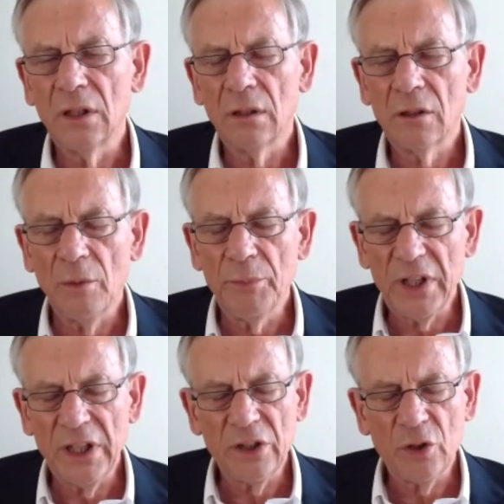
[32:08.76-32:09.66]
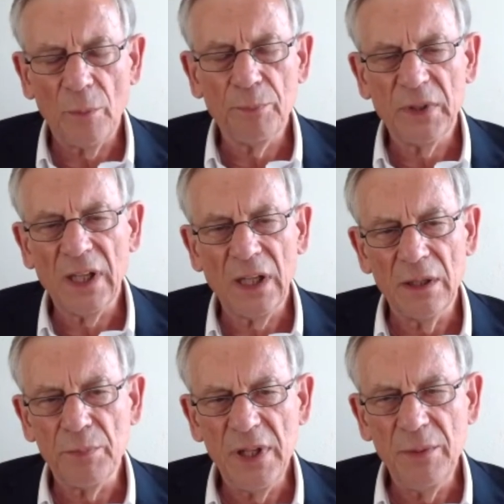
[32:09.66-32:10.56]
competent top
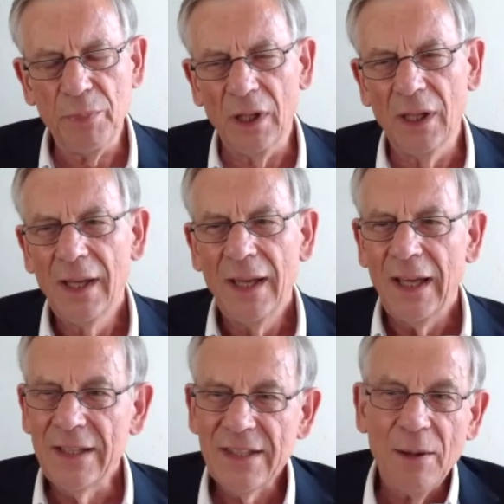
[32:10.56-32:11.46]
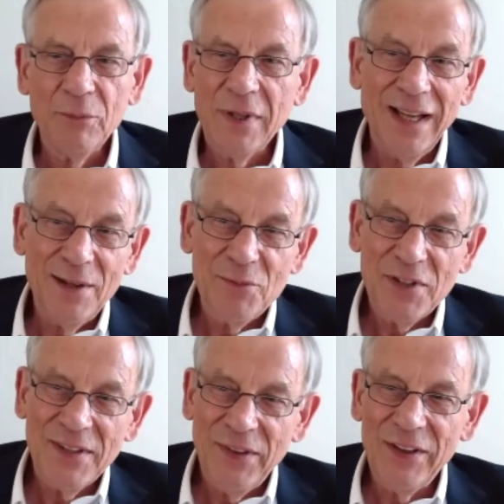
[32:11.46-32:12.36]
talent people. And
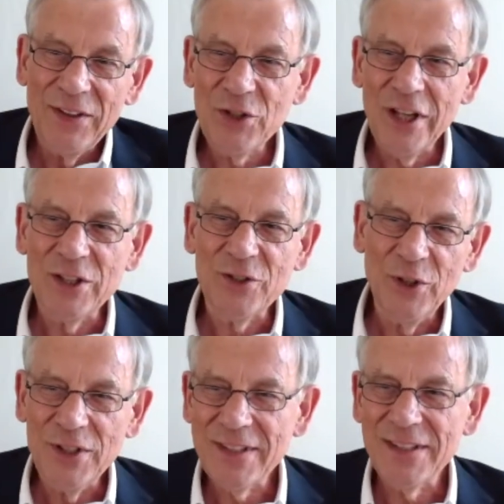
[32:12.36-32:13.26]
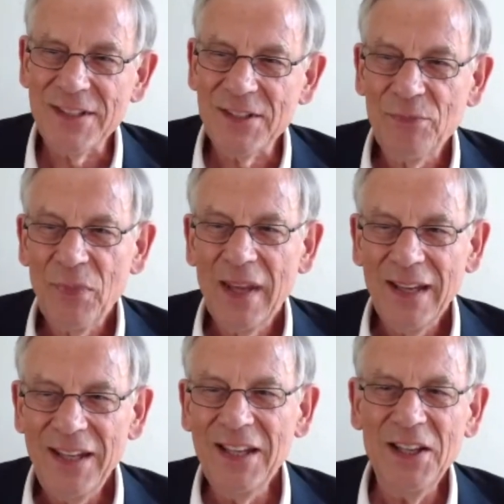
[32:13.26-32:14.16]
sometimes things change. For instance,
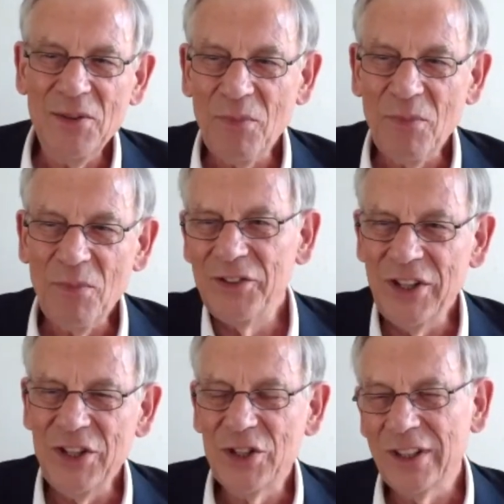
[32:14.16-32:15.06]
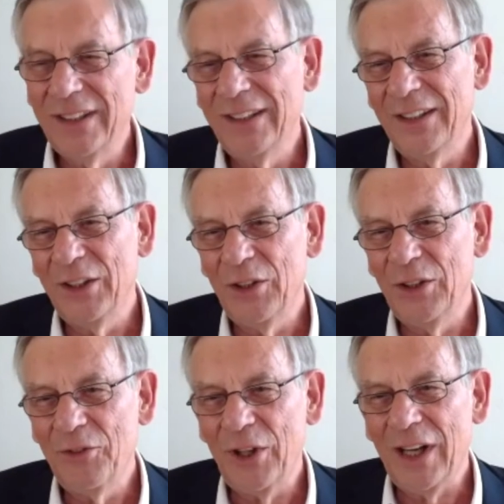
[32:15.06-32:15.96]
here in my region,
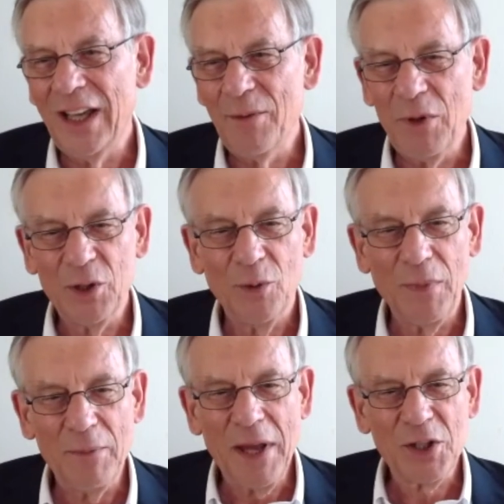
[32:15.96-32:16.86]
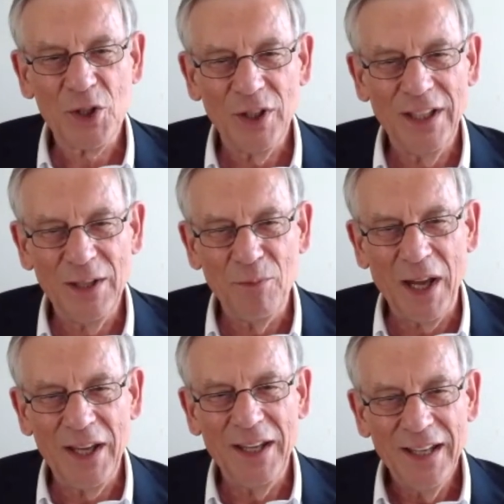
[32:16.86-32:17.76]
where I am at home, I'm actually in
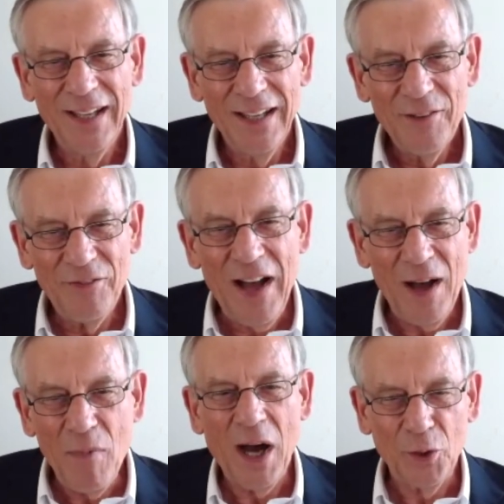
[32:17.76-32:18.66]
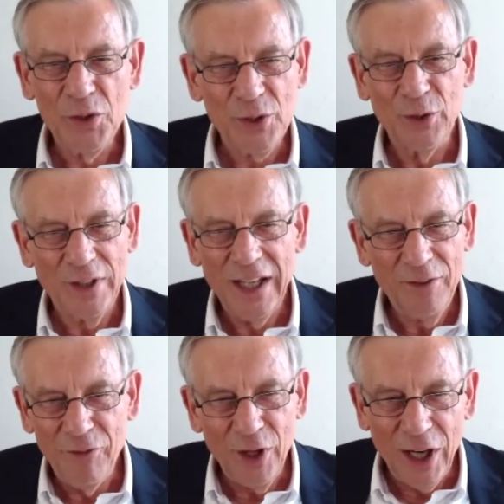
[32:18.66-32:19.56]
my farmhouse today,
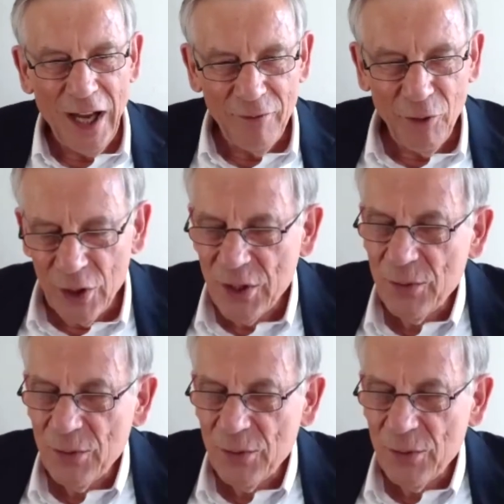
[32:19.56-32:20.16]
where I was